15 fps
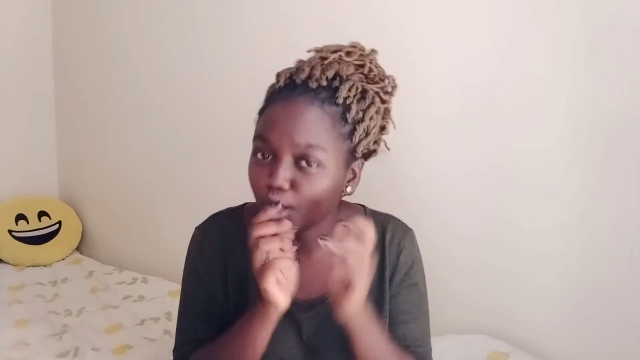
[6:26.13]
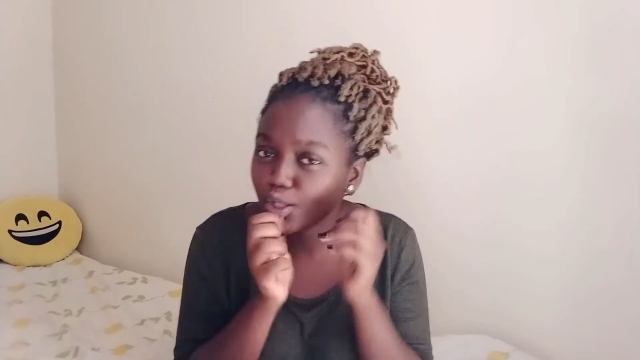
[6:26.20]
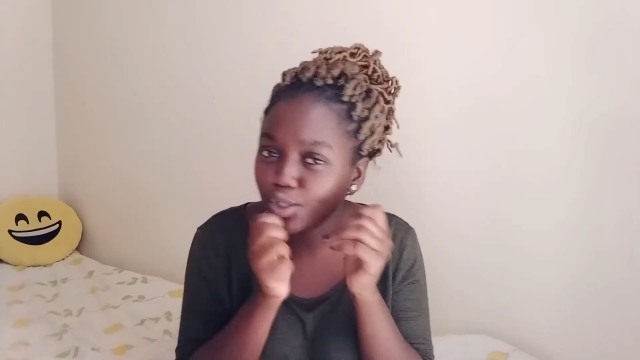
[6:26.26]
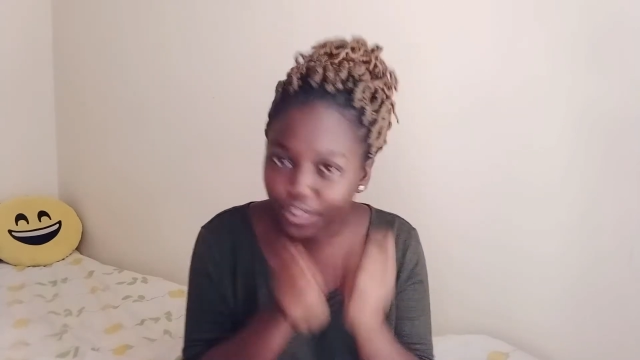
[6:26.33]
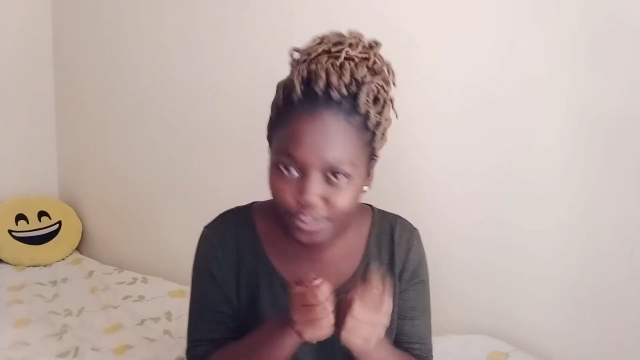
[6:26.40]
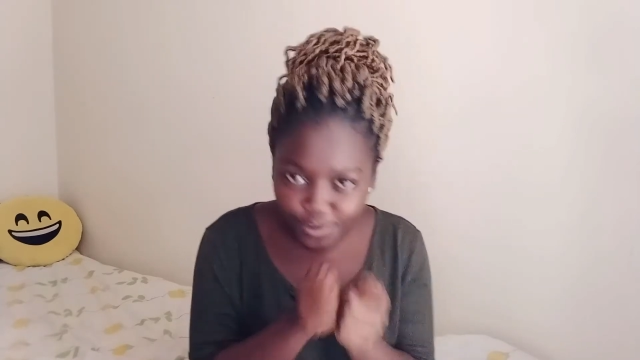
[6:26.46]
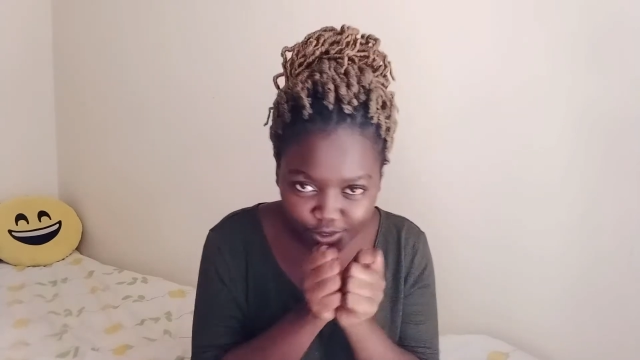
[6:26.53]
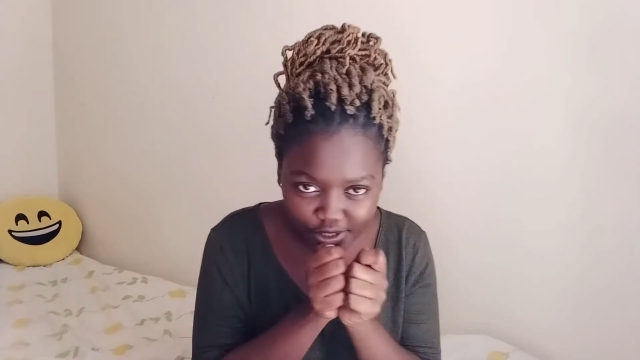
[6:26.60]
You
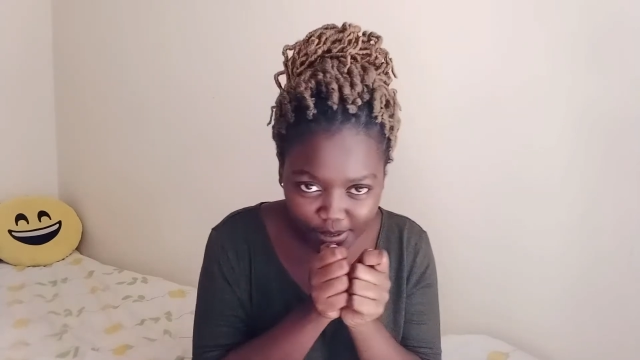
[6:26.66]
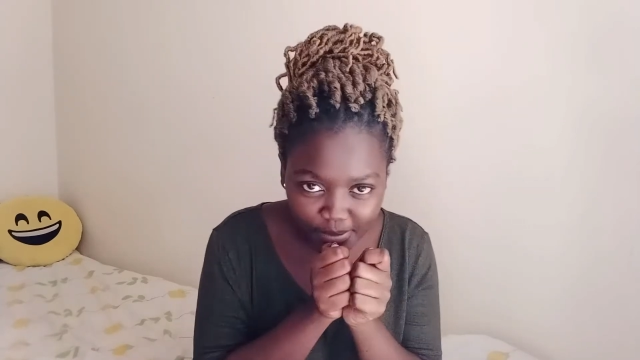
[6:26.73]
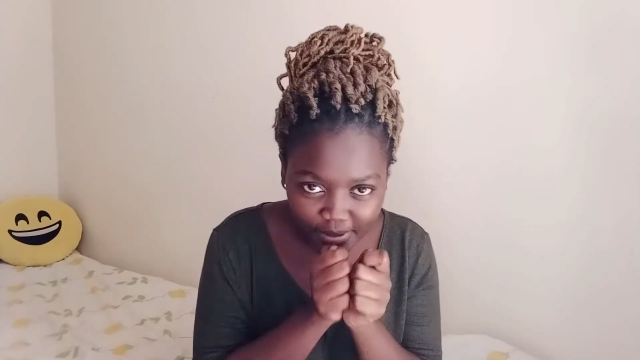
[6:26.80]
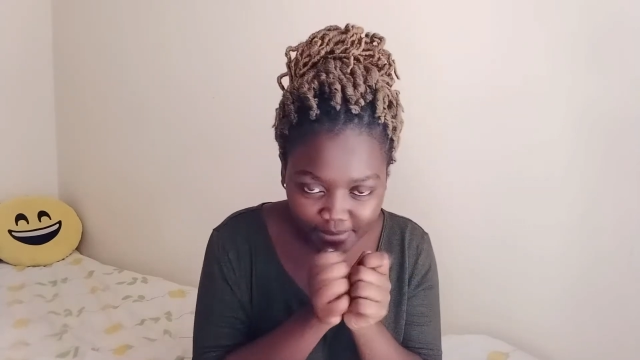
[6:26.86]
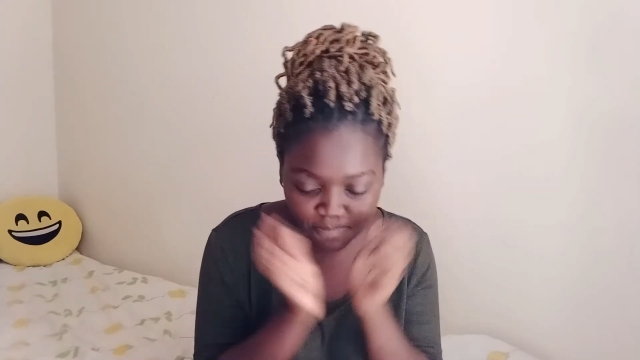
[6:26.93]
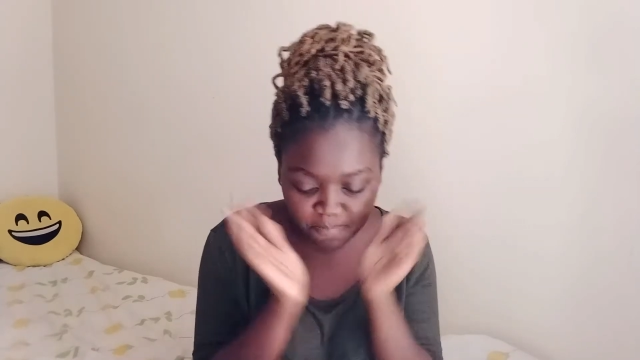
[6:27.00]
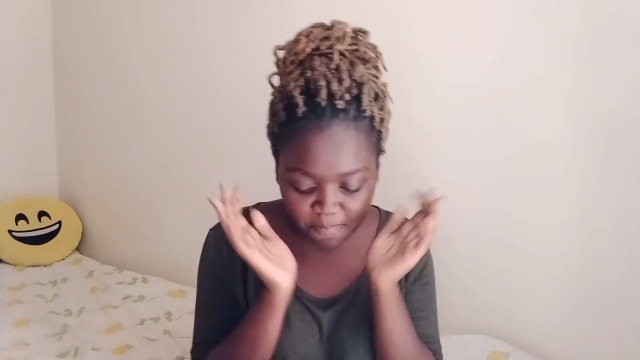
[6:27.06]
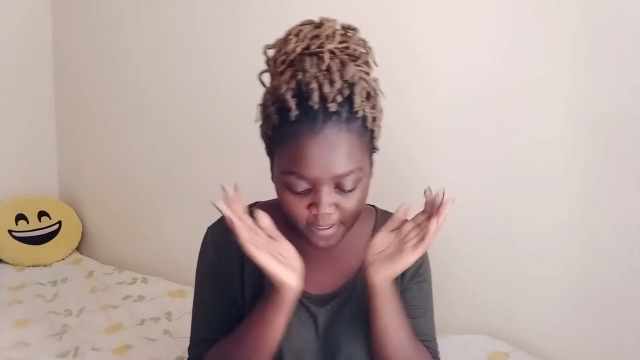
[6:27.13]
get what I
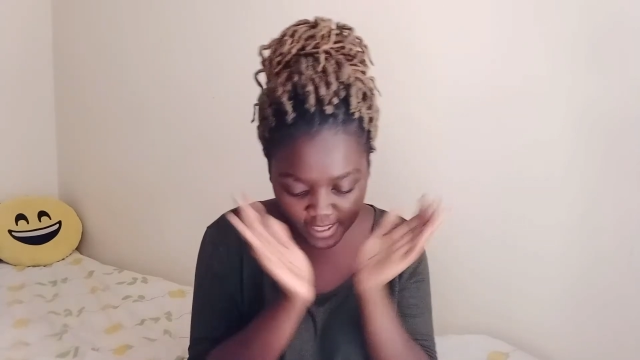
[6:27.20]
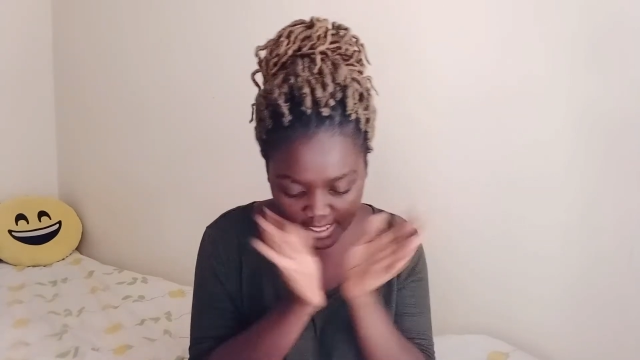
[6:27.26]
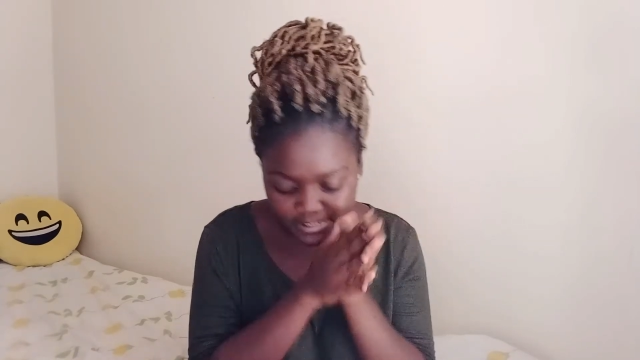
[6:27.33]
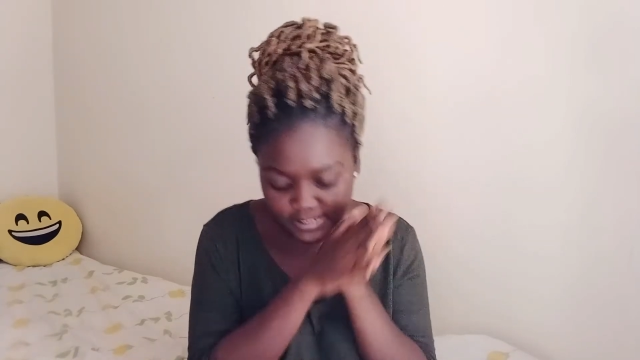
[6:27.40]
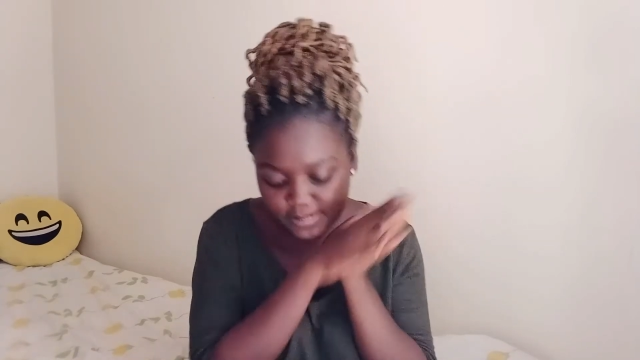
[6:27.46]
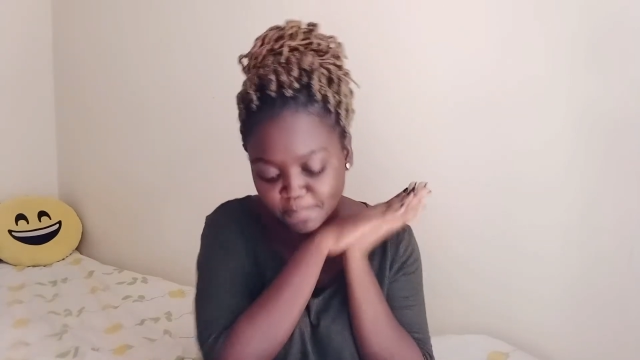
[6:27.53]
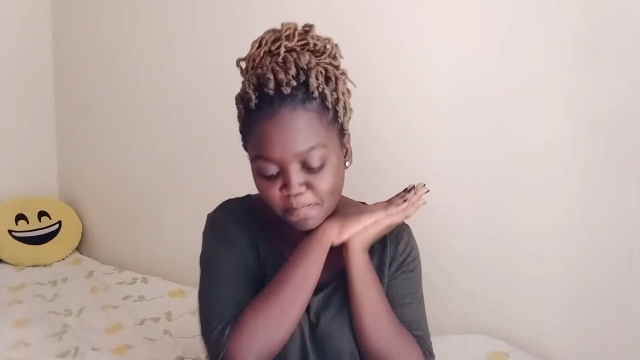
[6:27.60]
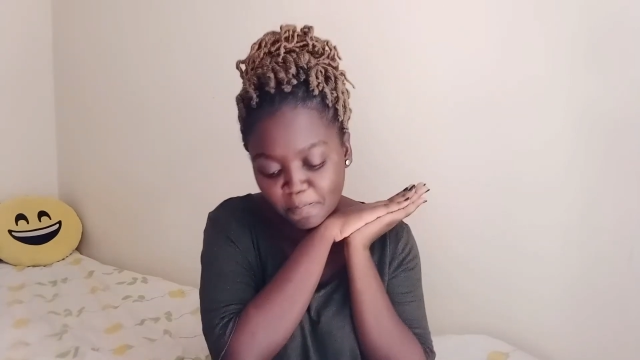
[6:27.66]
mean?
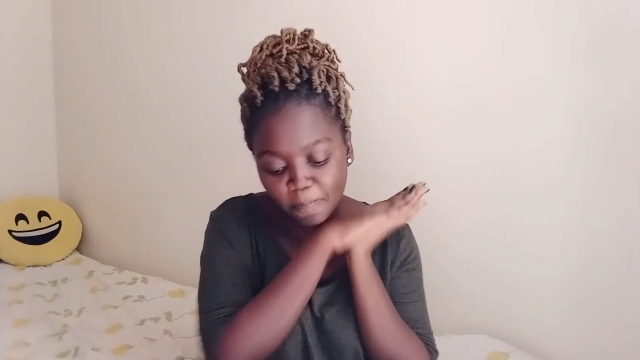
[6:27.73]
Yes.